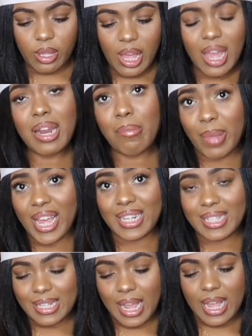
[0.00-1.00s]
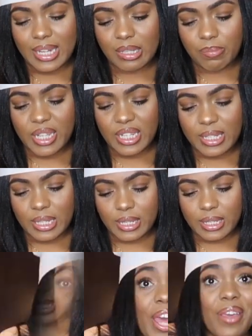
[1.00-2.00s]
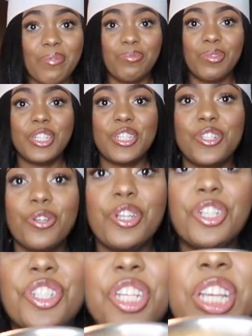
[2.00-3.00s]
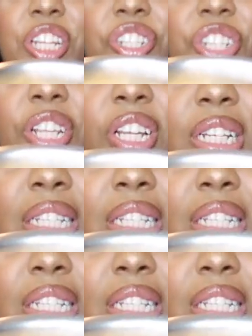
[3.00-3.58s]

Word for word: kind of bite-sized pieces. Okay, so your chicken should look